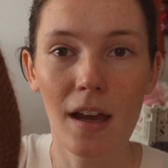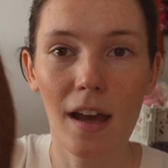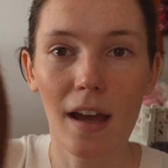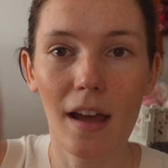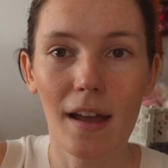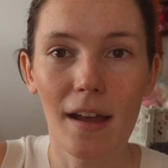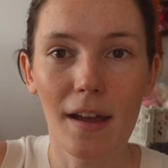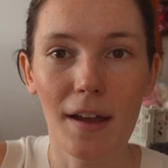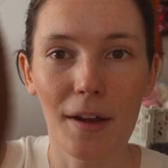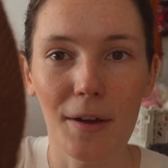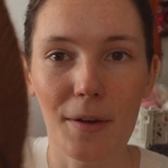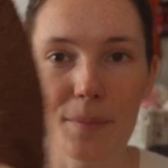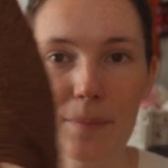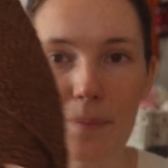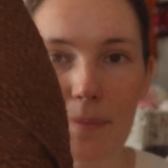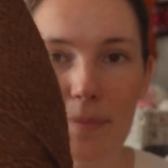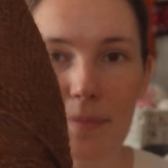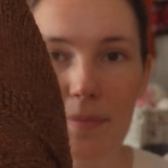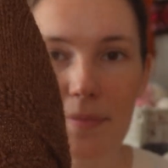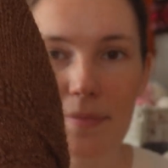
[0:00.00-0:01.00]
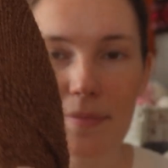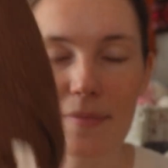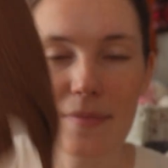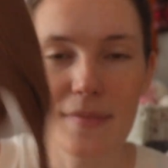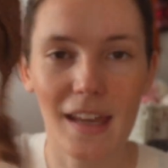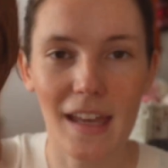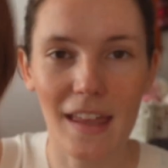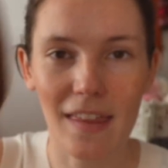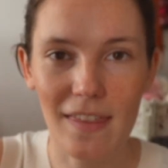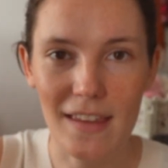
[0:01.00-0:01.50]
And
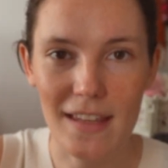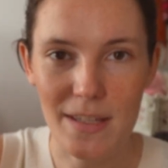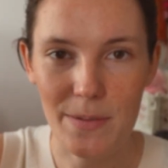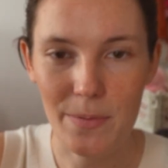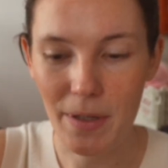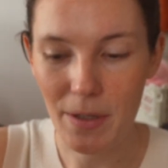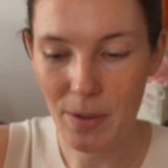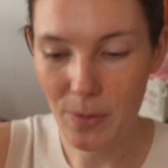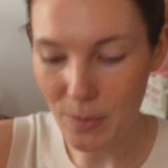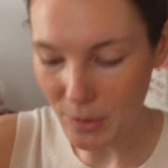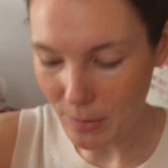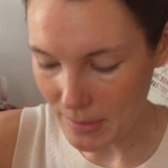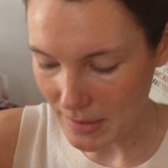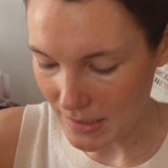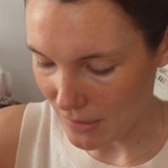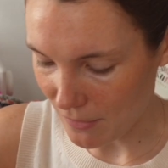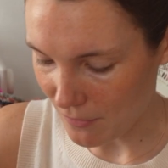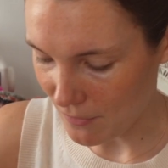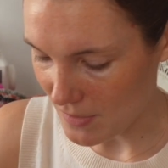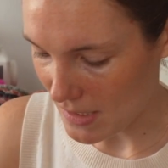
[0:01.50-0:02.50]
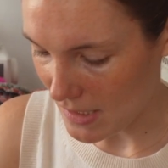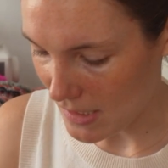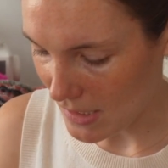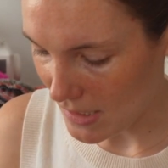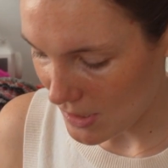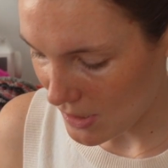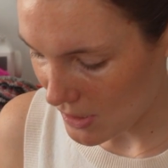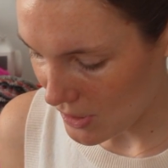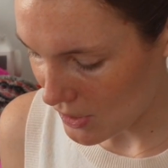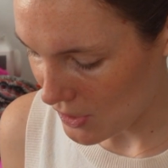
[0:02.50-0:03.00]
this one will be gifted
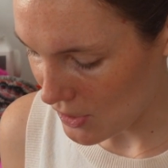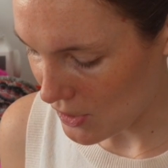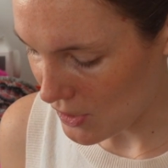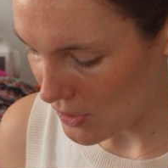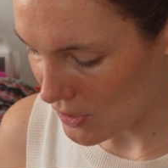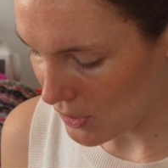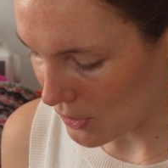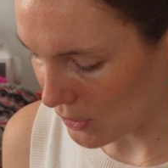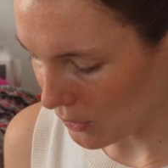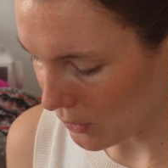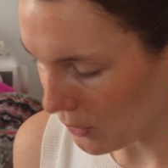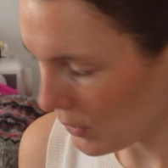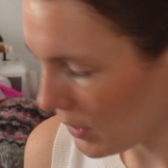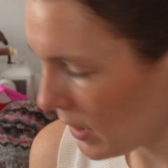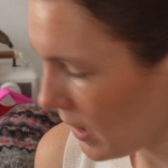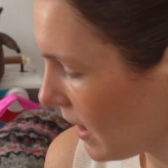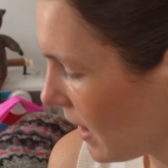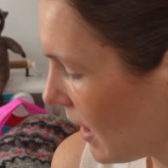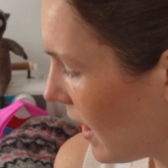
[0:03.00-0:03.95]
soon.